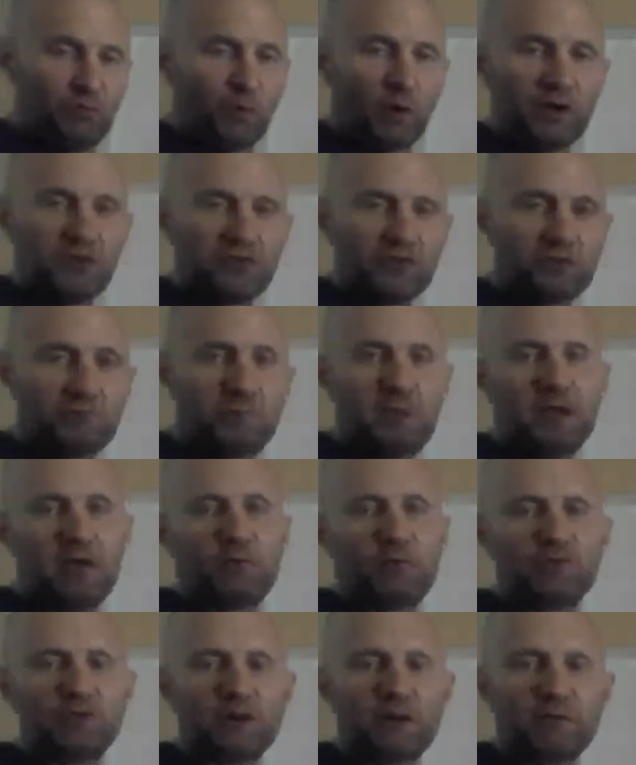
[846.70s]
do I just
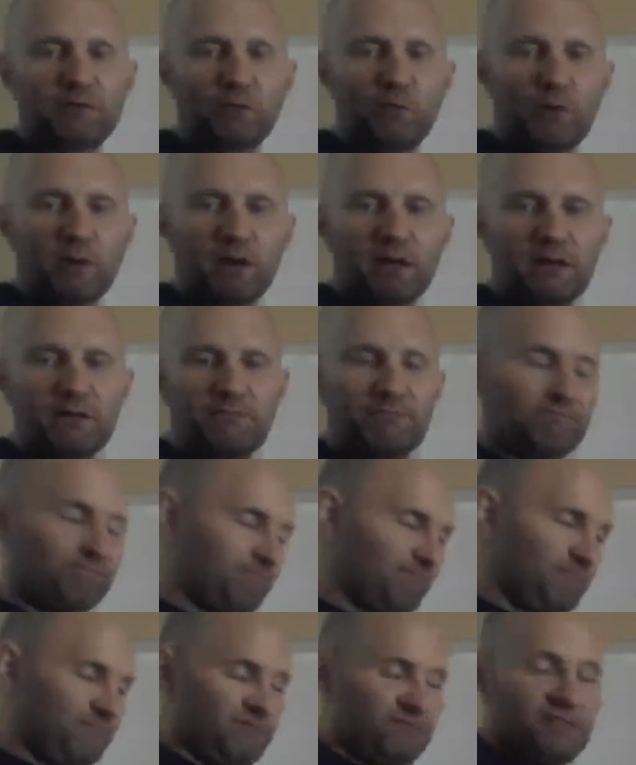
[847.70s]
pick whichever one I
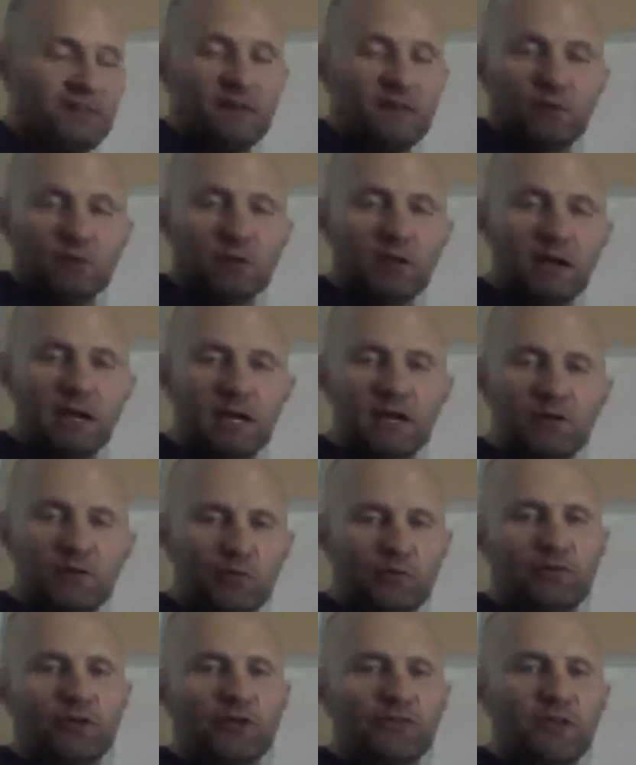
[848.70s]
feel
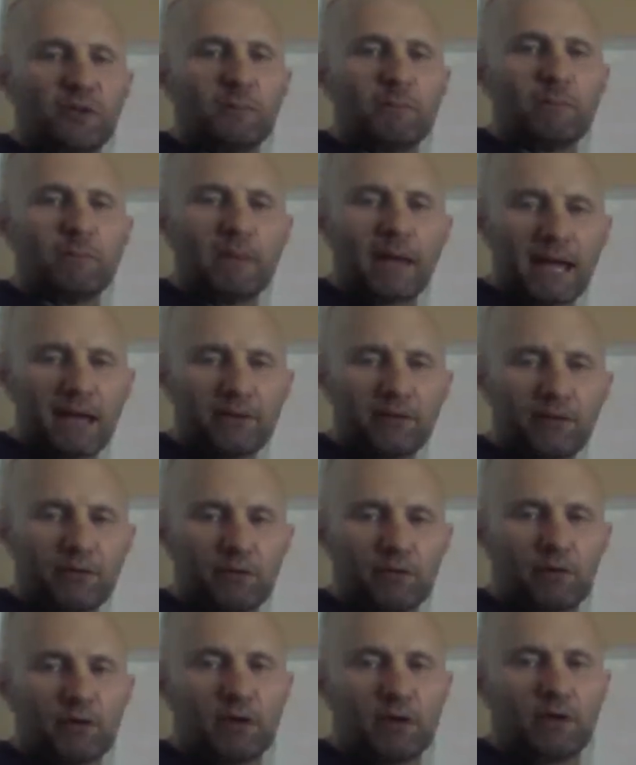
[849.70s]
like, or does it
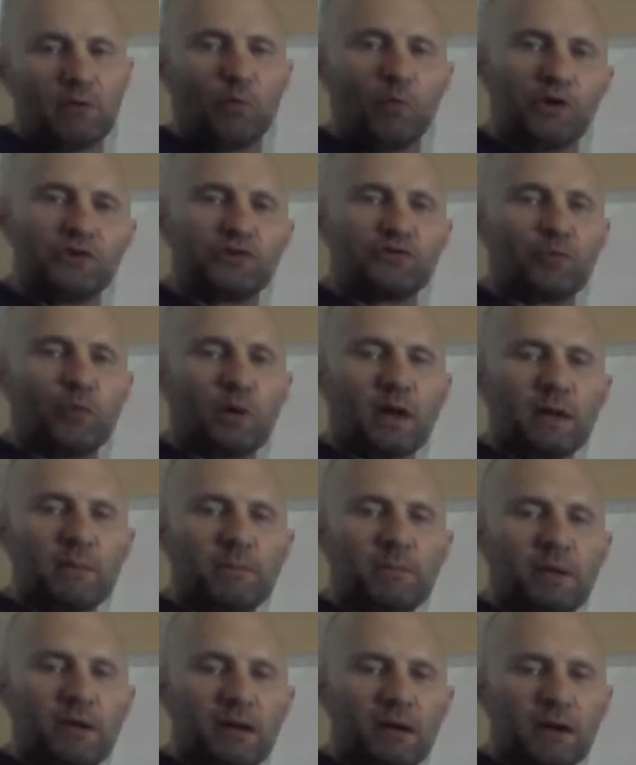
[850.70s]
matter which one
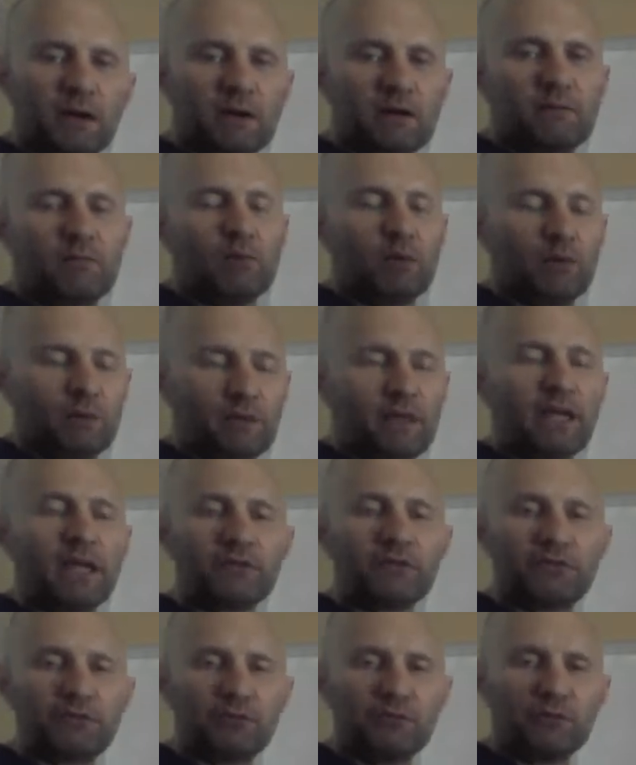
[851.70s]
I pick? Well, the
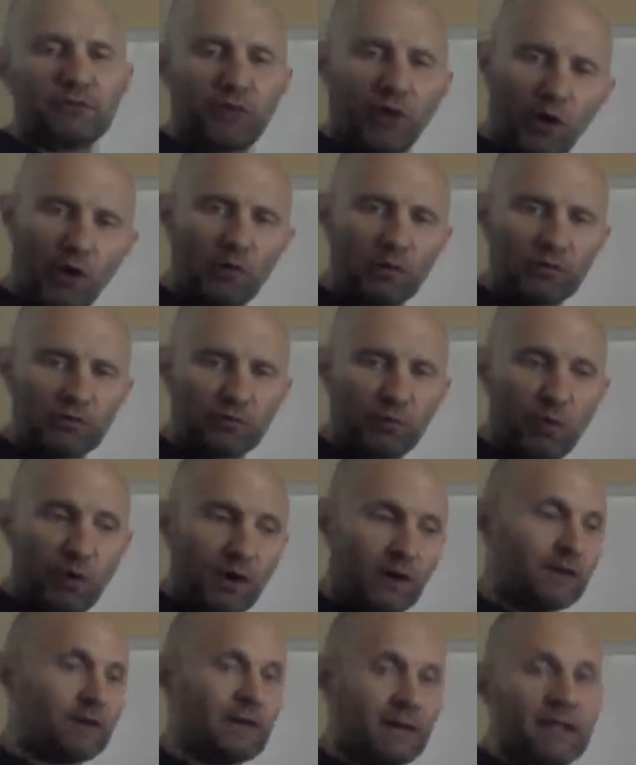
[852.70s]
answer is always
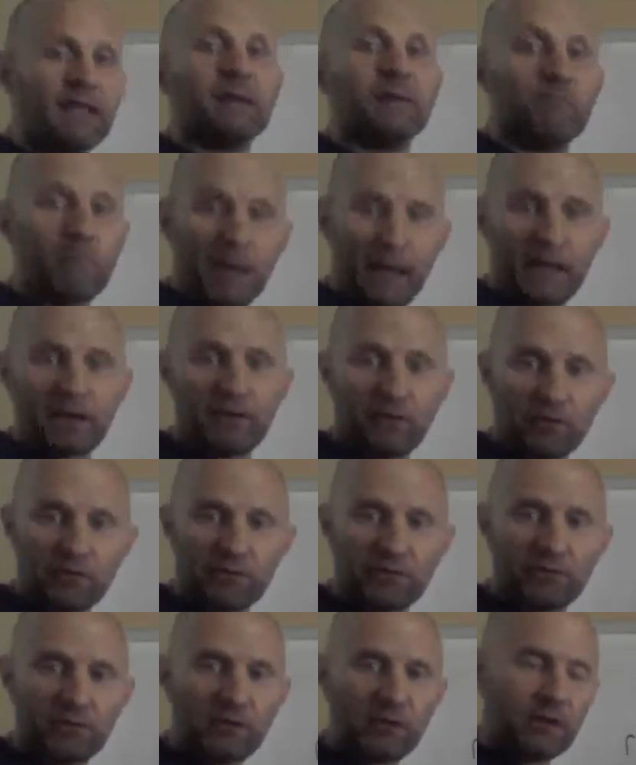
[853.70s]
what? It
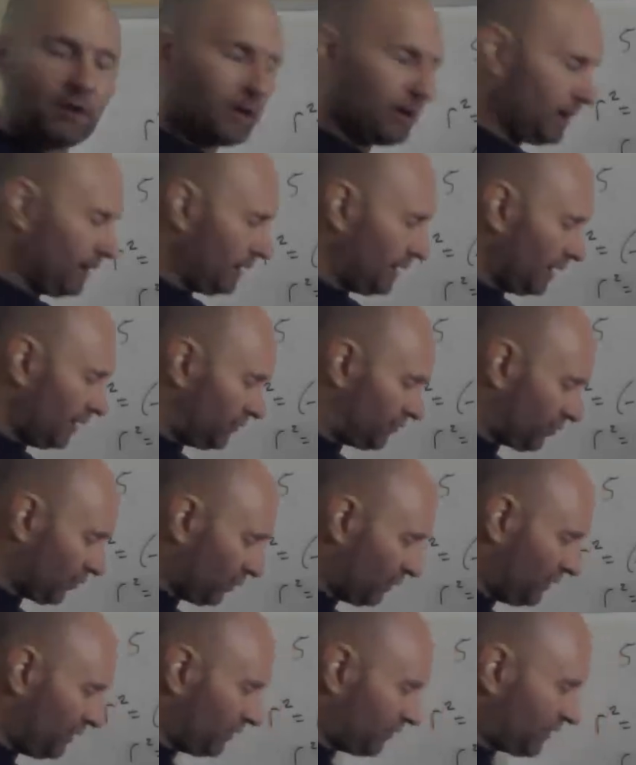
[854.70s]
matters. And
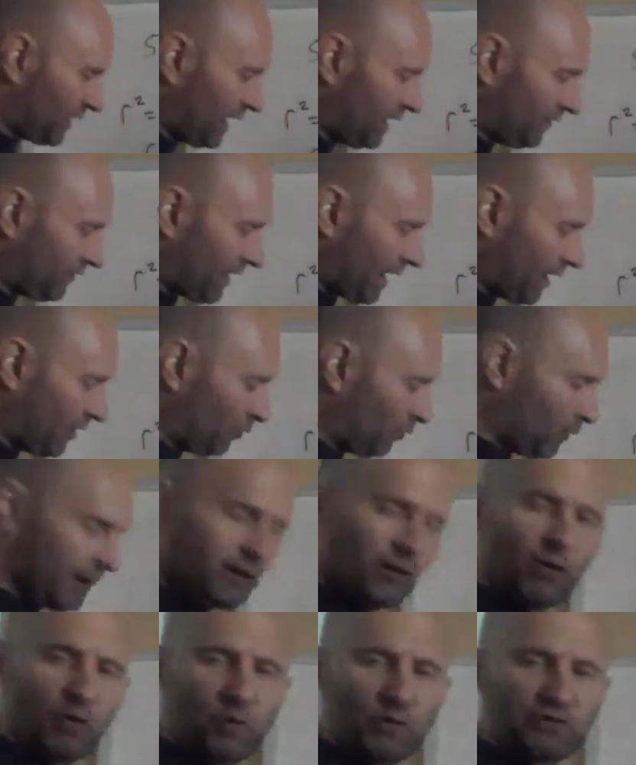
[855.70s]
so in this case, how do
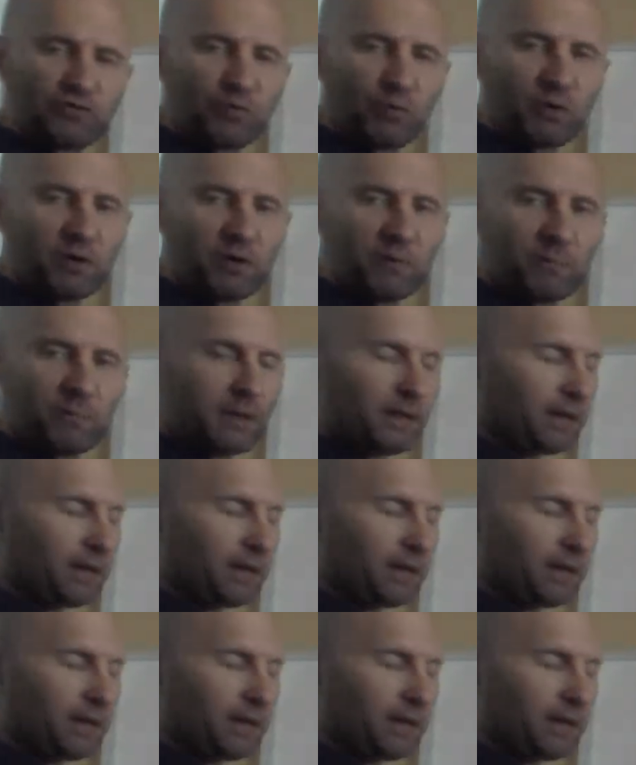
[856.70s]
I know which one to